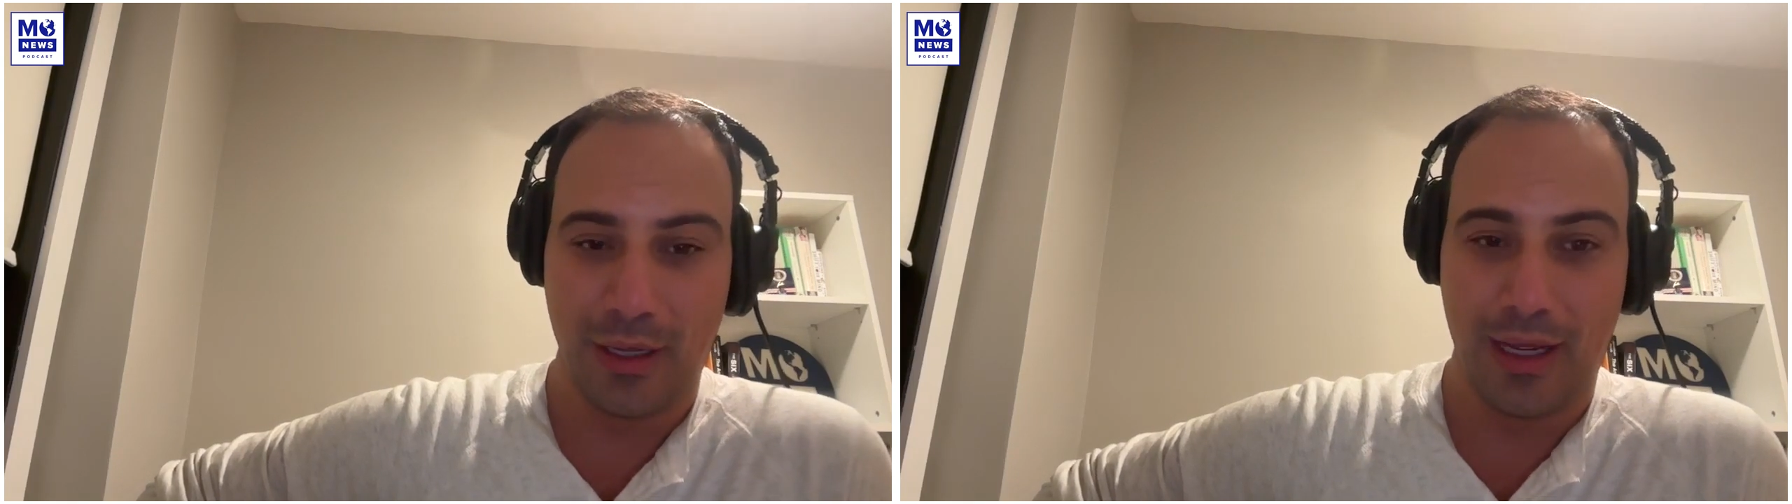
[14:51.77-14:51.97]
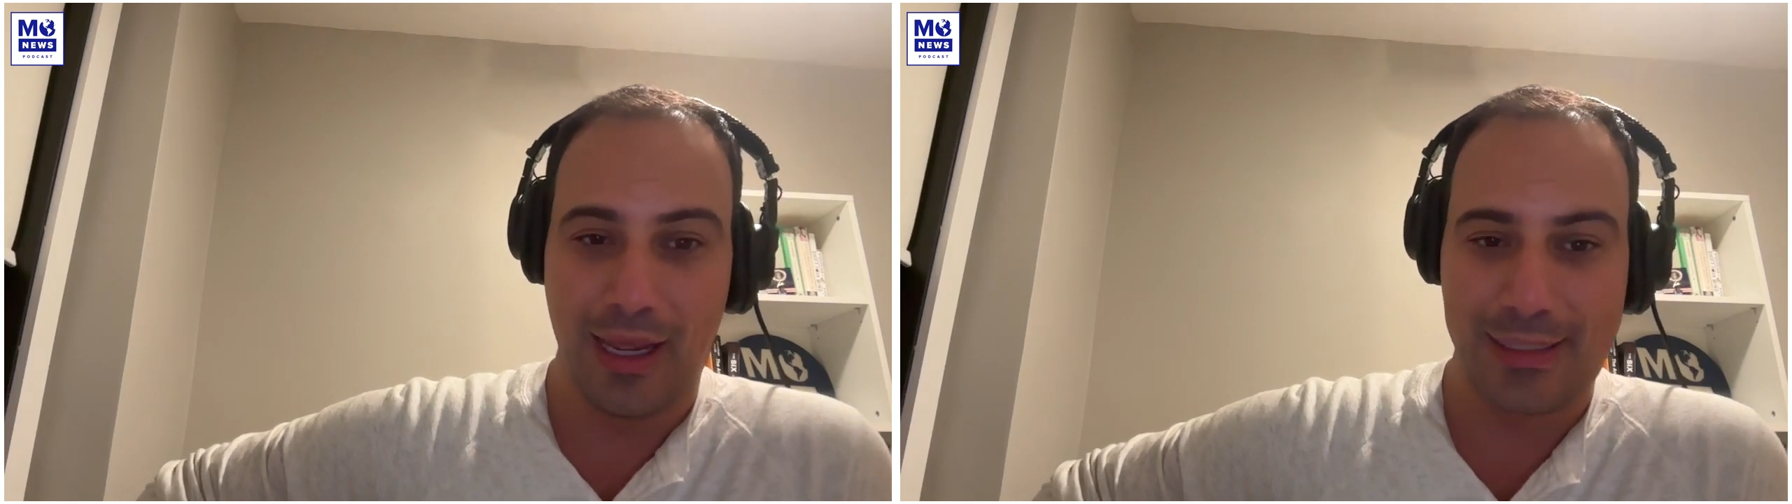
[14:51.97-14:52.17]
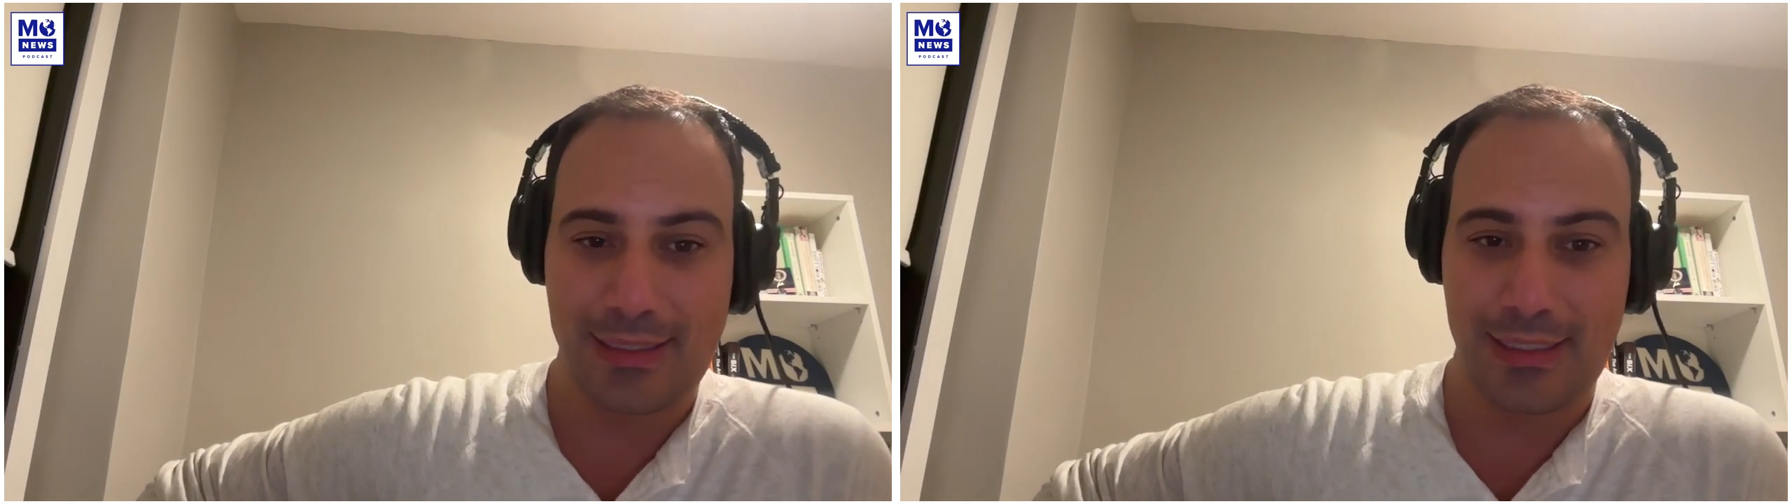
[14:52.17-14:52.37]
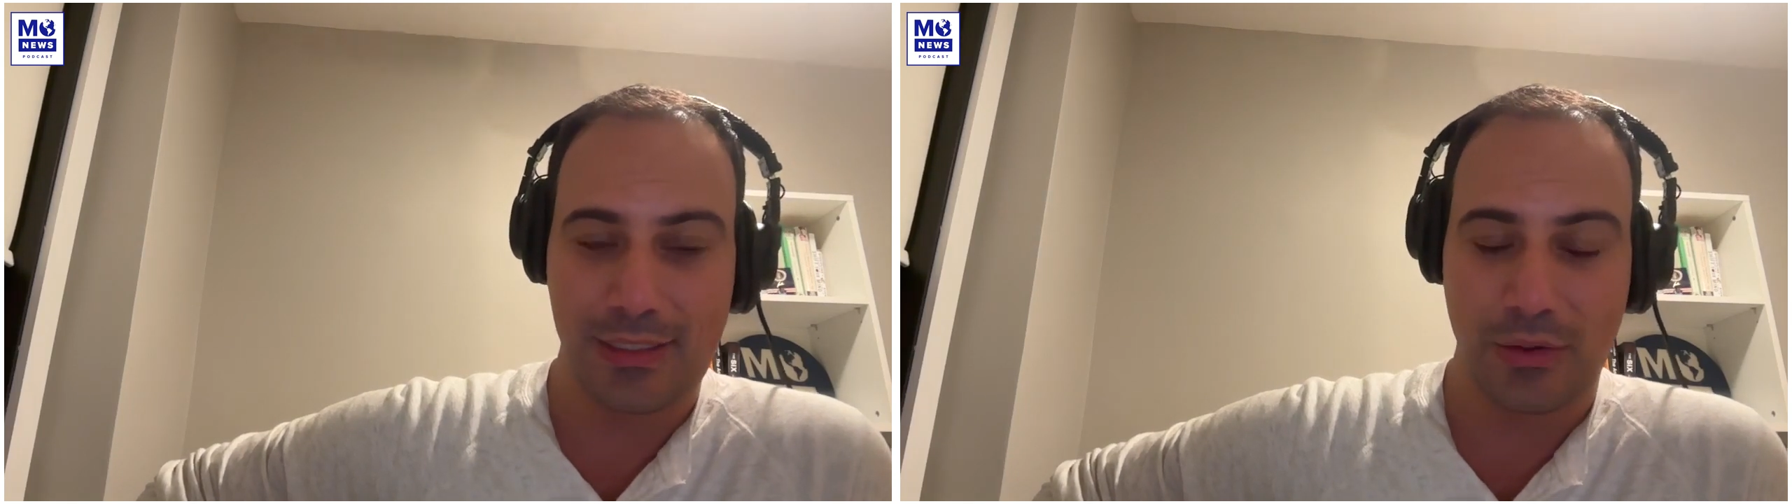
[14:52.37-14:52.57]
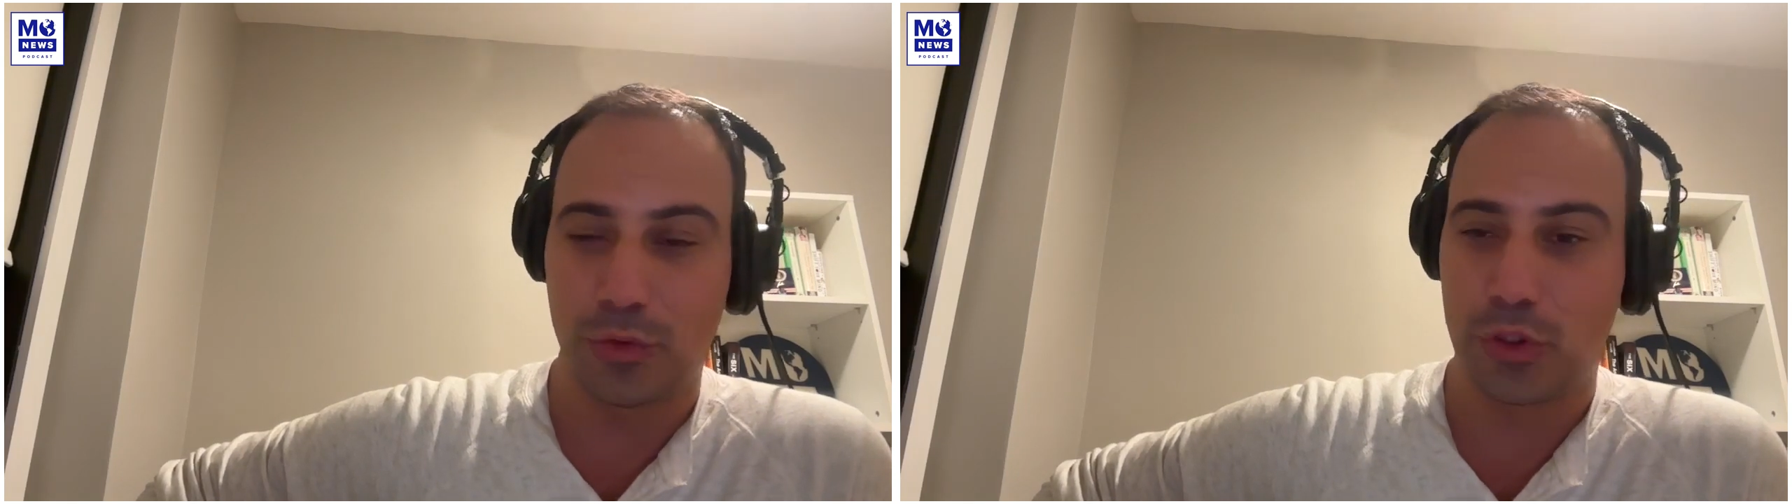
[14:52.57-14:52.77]
as
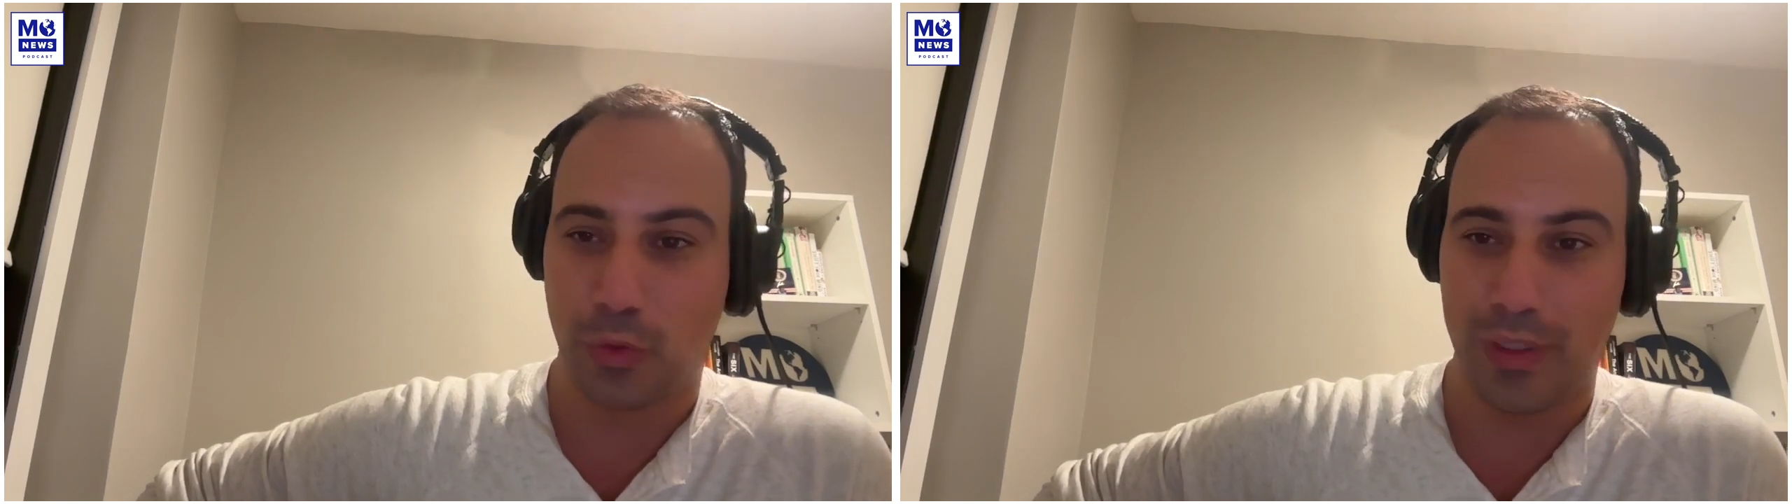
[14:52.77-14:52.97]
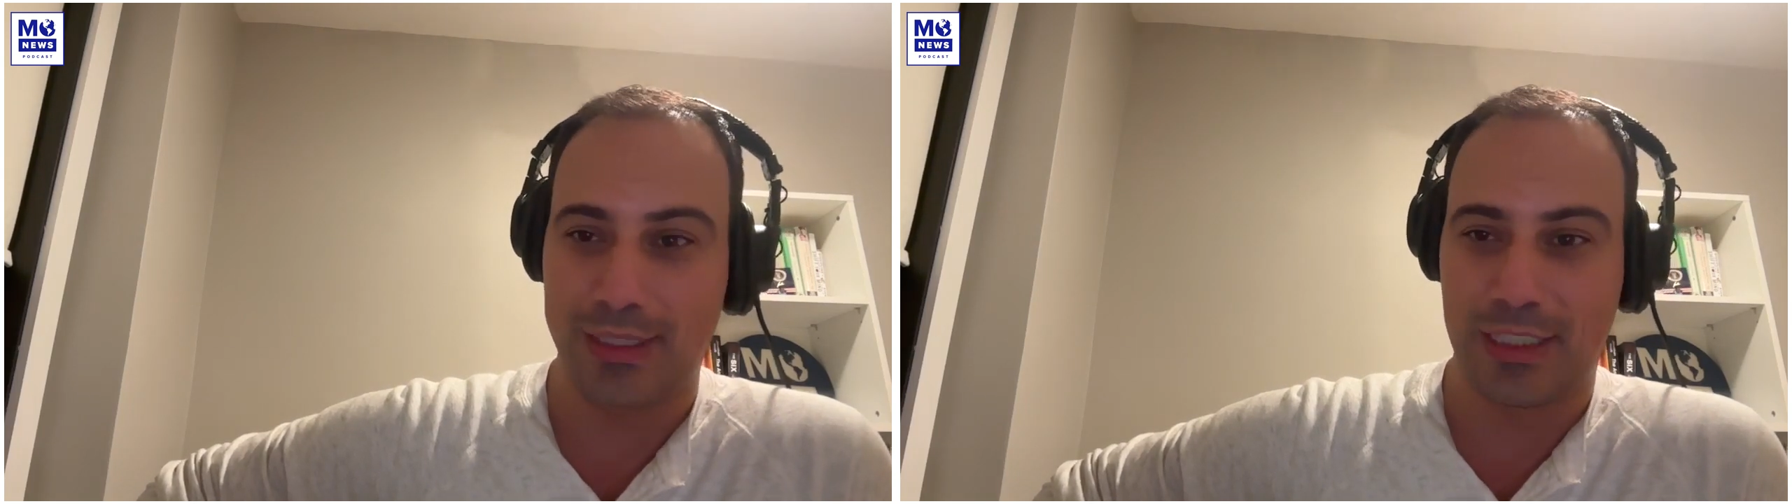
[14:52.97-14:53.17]
this whole story has